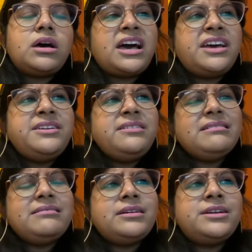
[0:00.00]
I,
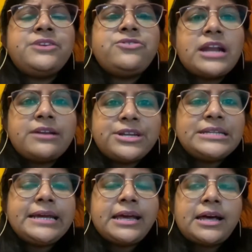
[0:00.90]
I never
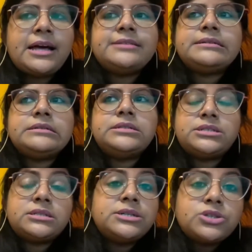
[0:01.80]
really had a
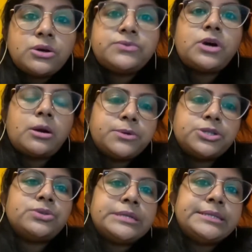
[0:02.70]
dearth of
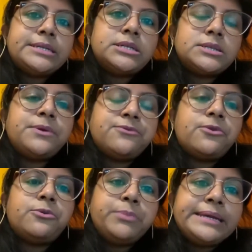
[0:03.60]
opportunities
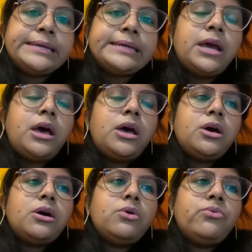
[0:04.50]
before me,
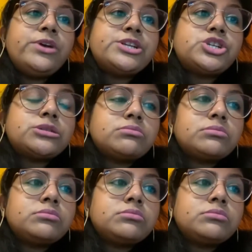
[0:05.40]
which